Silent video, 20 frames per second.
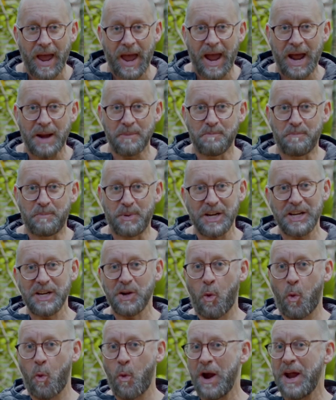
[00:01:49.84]
And being
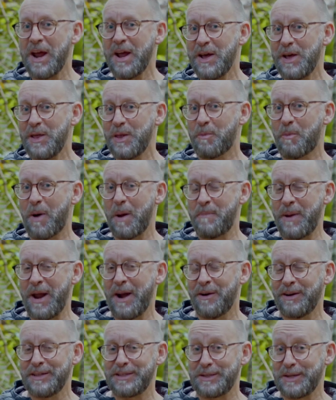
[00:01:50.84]
aware that my
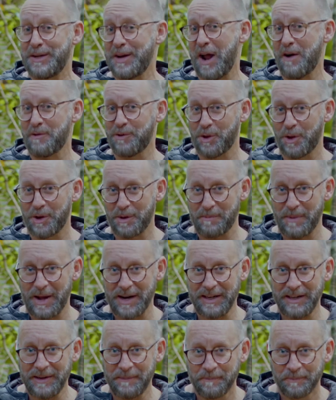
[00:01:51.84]
parents didn't have a lot of
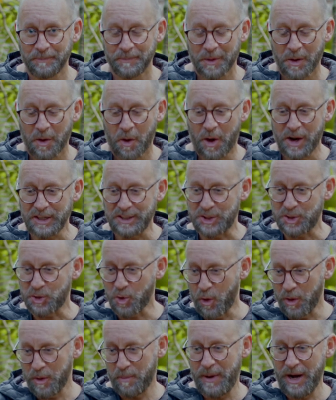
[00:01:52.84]
money, I
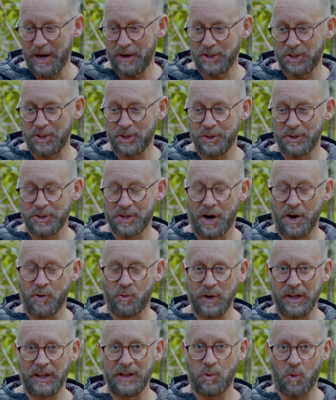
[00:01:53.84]
saw the pair of shoes that I
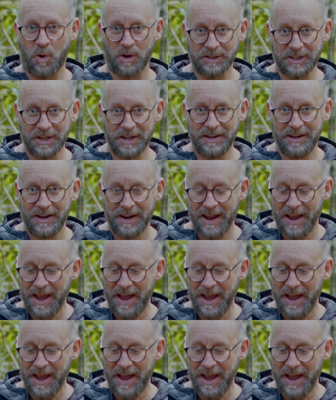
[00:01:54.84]
really wanted.